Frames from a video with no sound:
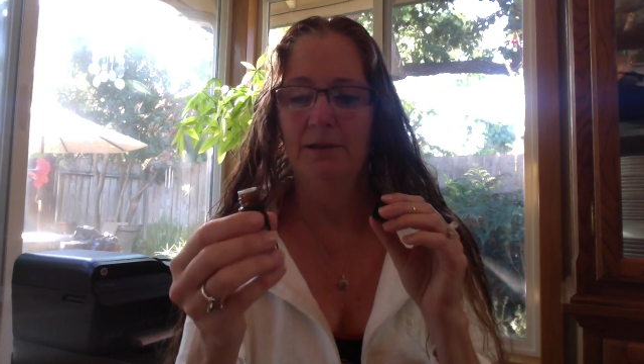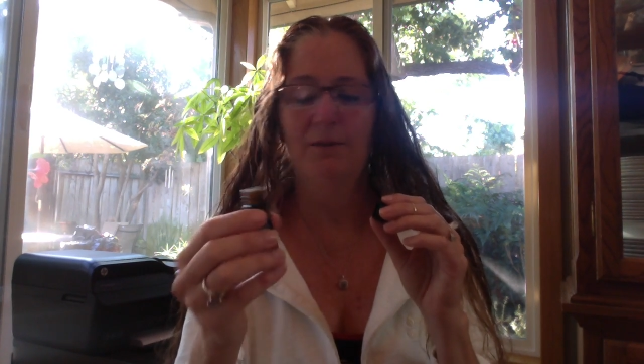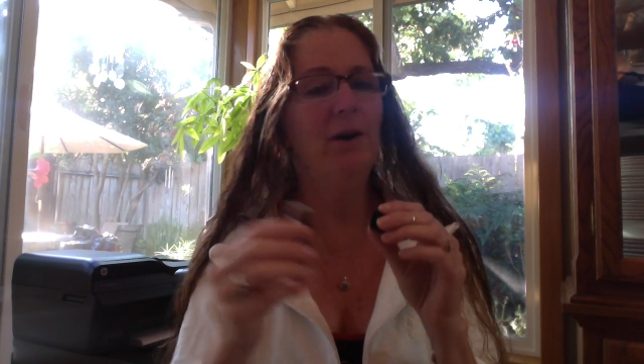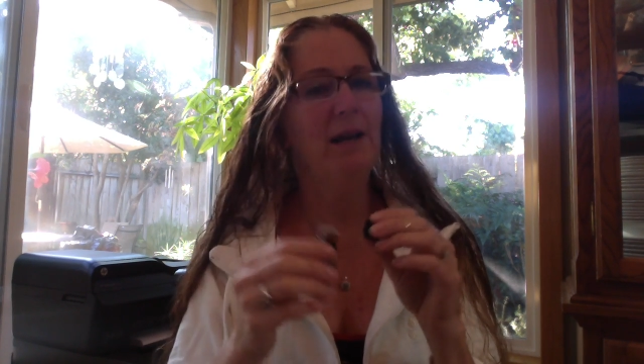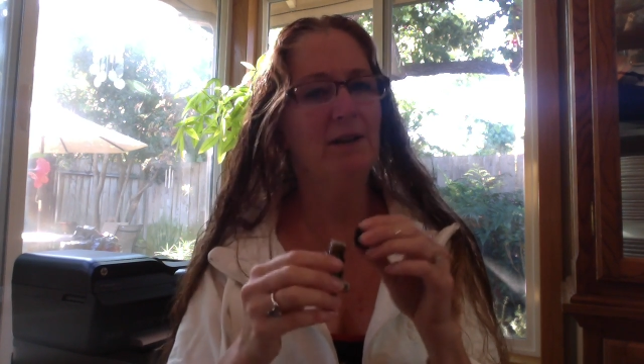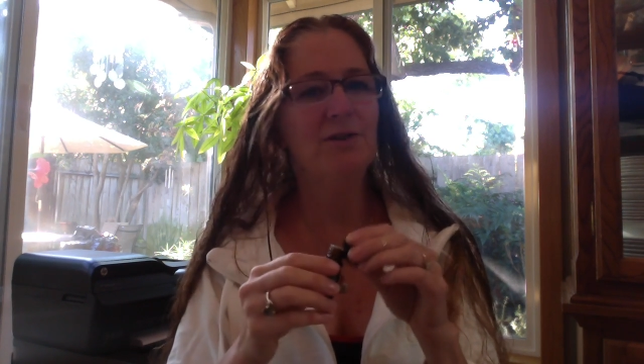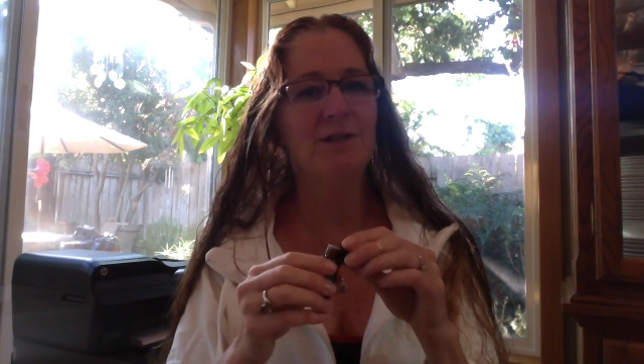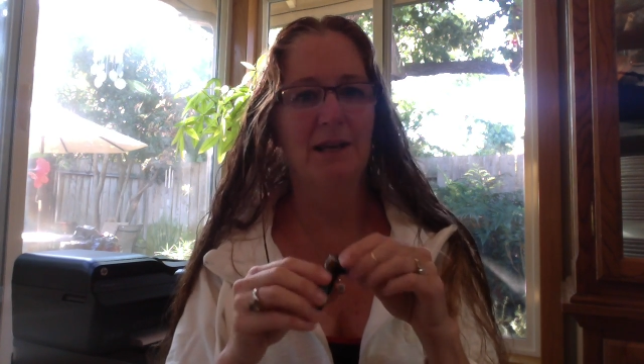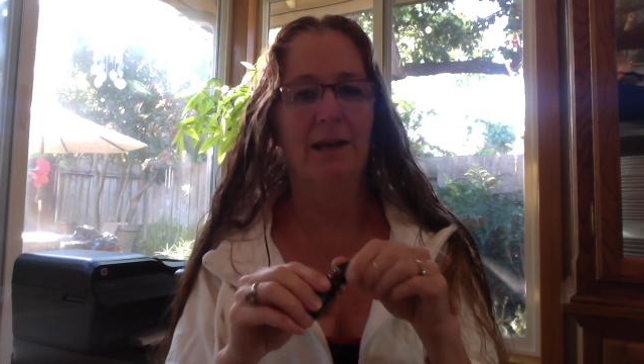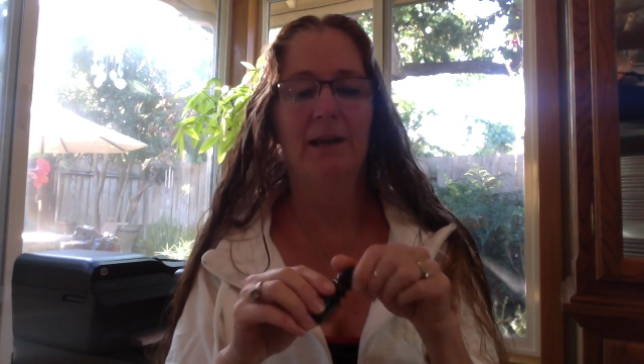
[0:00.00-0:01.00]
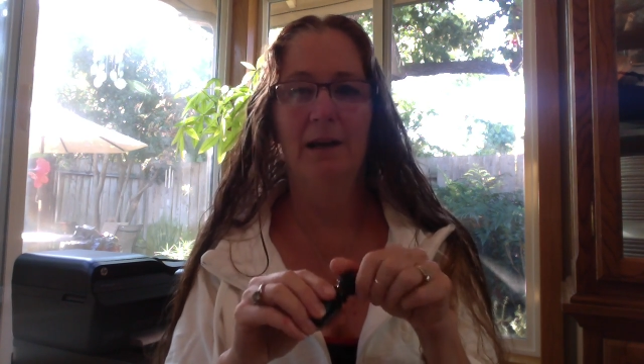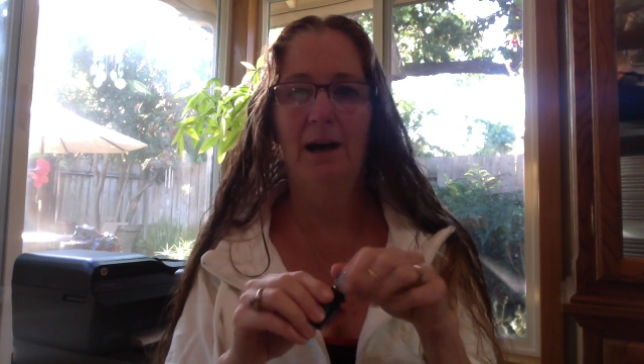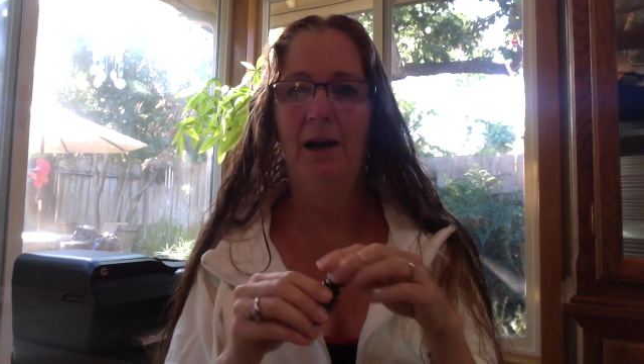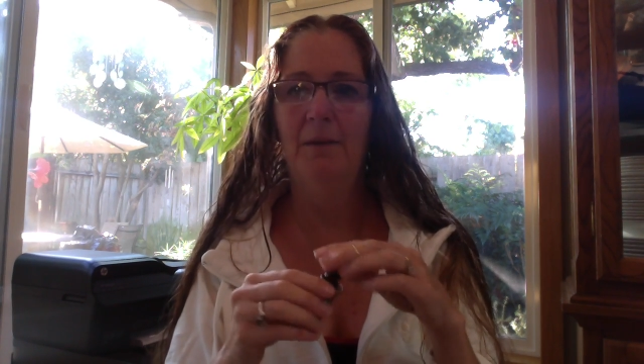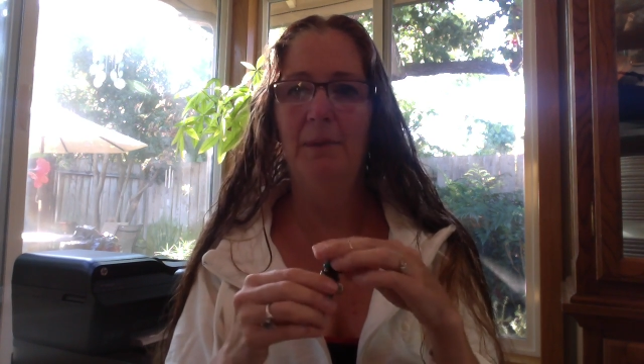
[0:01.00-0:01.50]
It's very interesting.
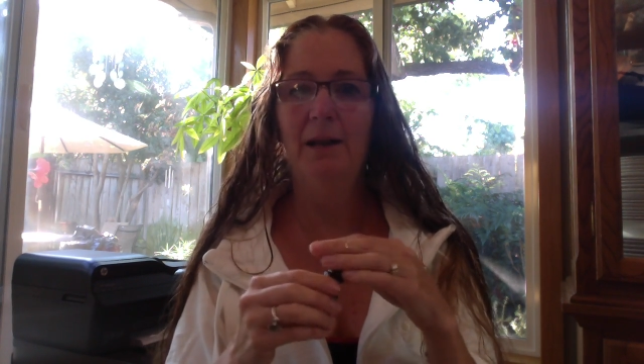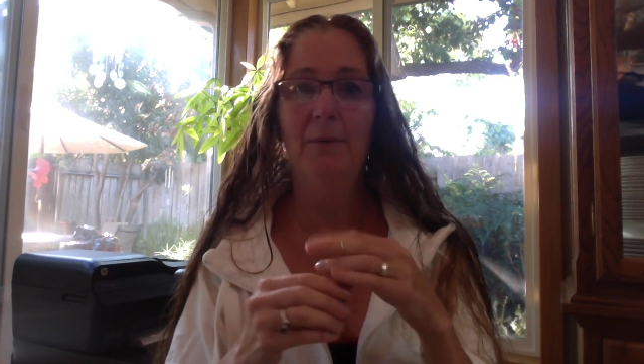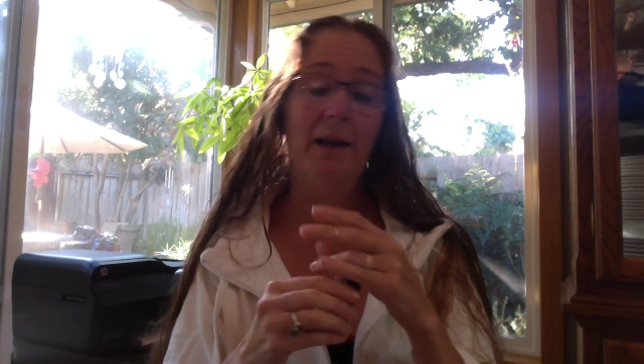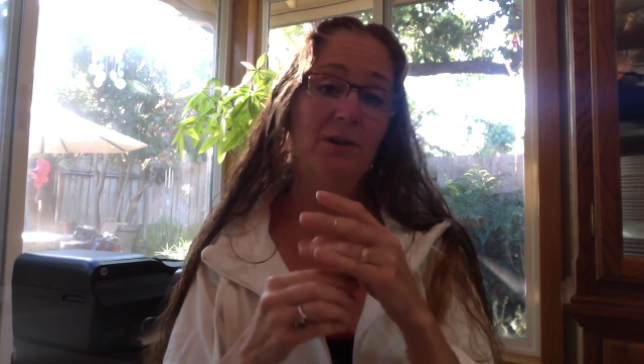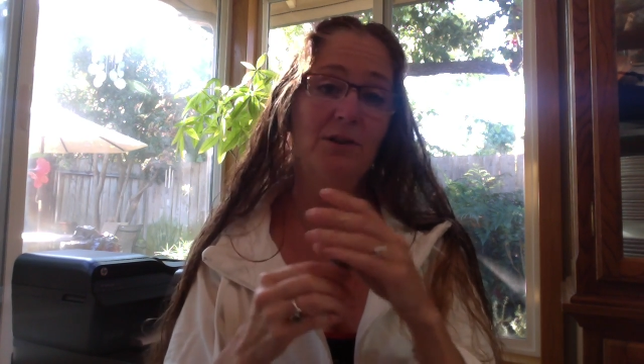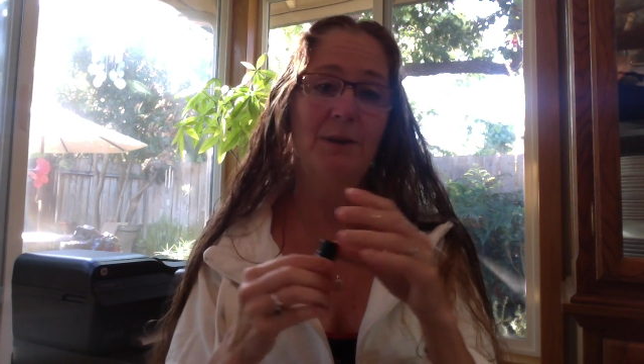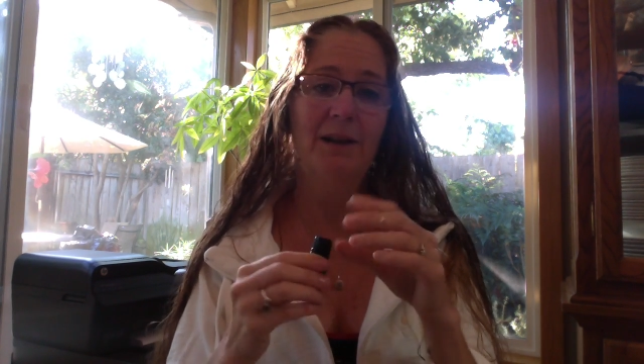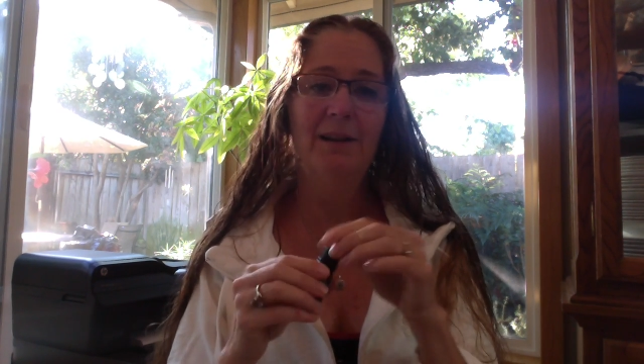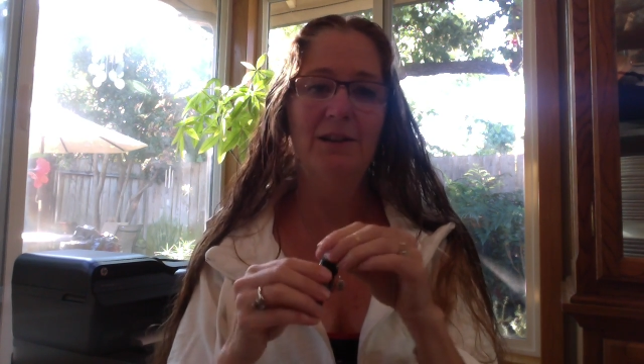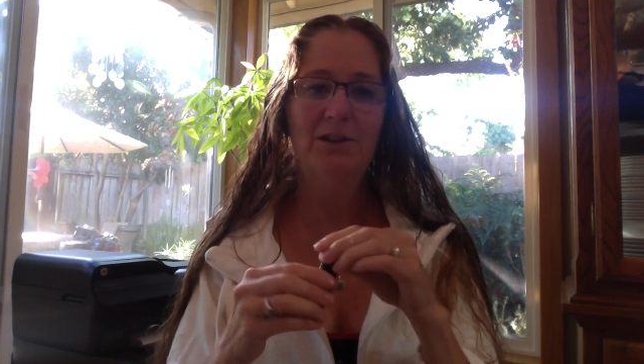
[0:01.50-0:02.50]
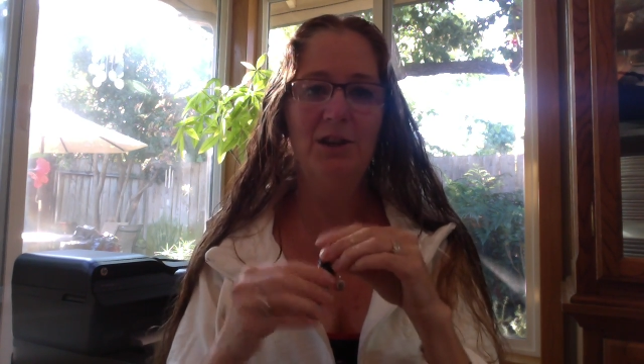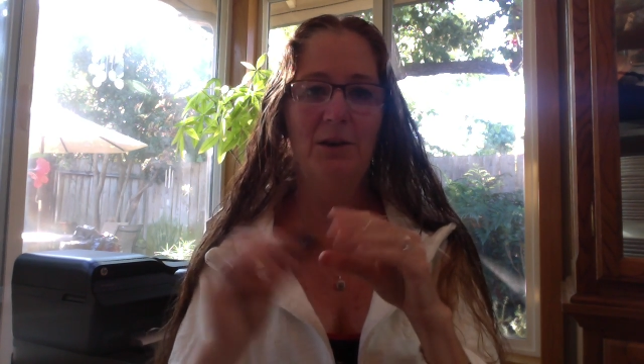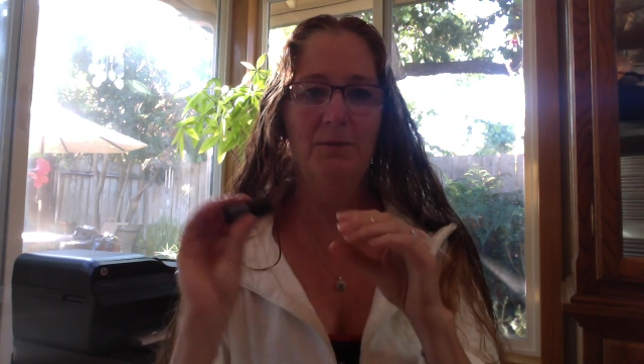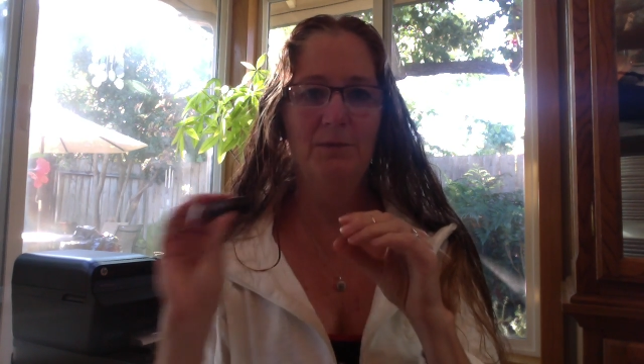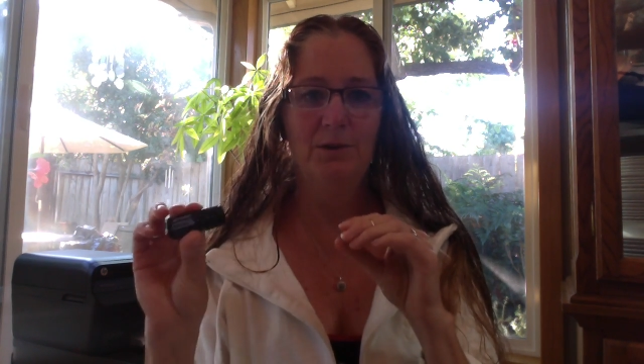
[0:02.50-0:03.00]
Um, anyway, just wanted to let you
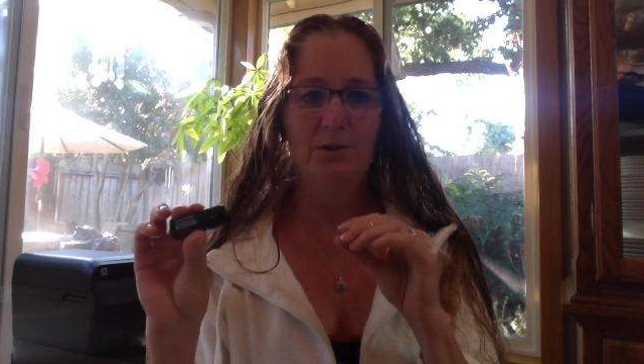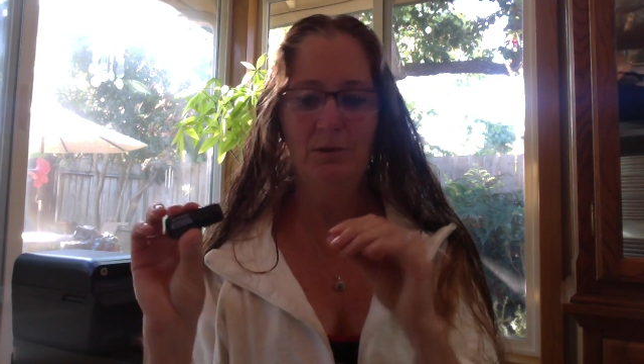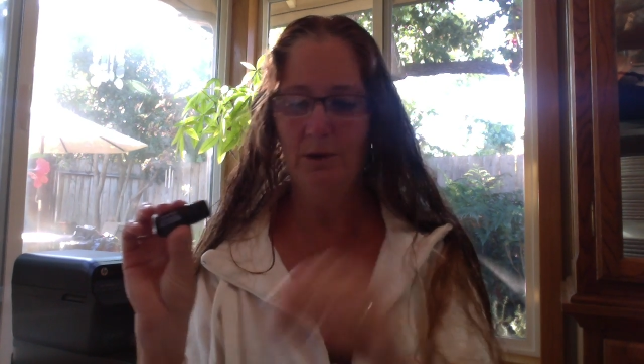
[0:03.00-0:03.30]
know, tuna